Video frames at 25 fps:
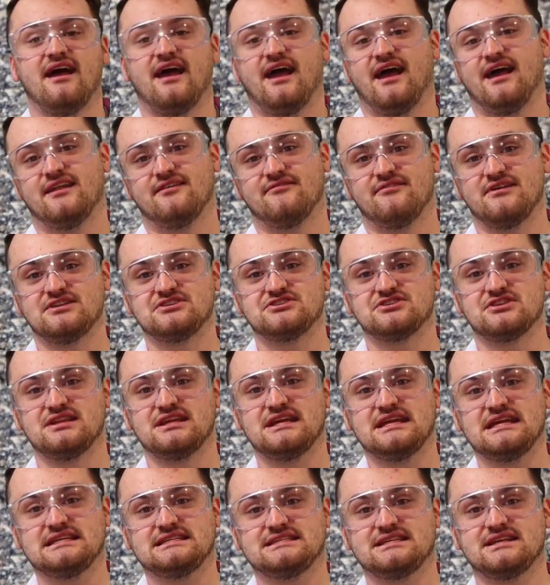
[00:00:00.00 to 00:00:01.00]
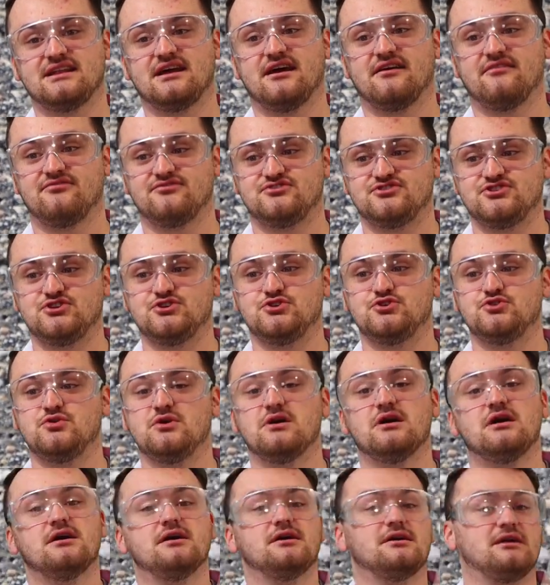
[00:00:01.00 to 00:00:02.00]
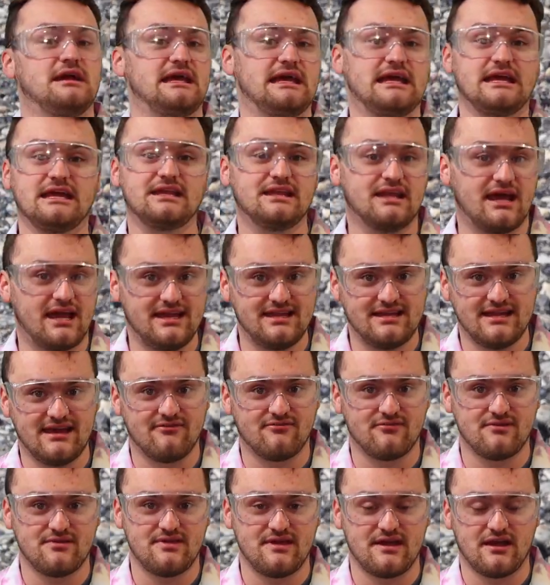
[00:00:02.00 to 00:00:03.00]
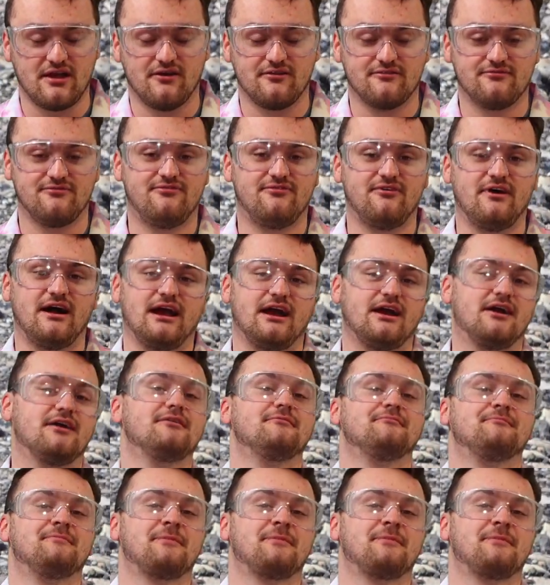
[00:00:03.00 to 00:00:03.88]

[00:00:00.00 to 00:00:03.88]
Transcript: and eventually it's enough to ignite everything on fire.